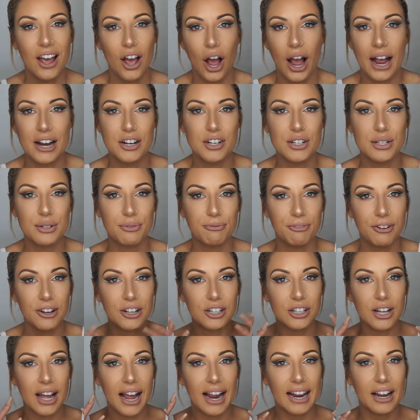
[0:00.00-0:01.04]
I just
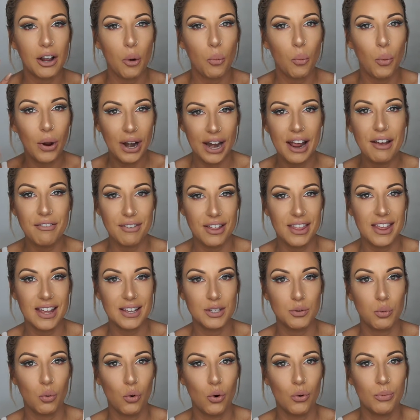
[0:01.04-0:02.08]
feel like whenever
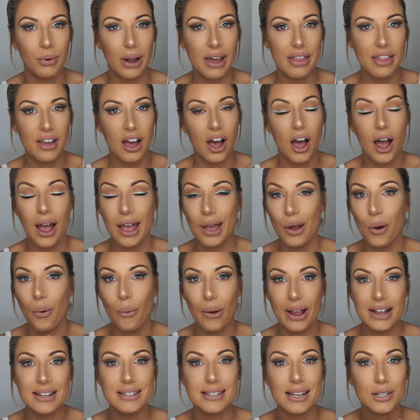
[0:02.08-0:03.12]
there's warm weather I
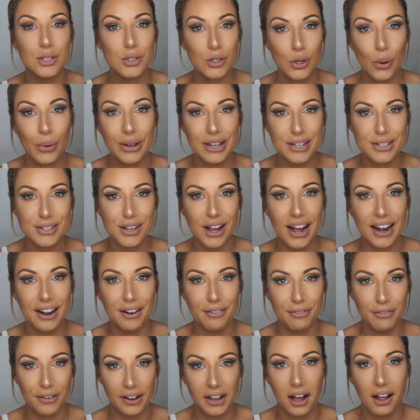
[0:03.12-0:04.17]
always get so
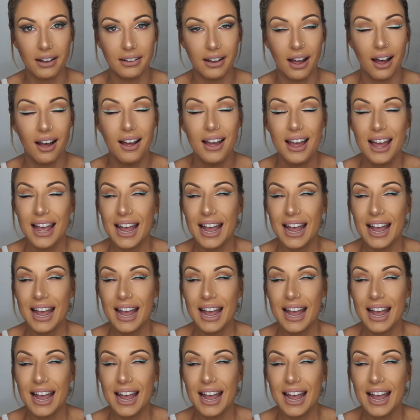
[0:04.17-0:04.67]
excited for color.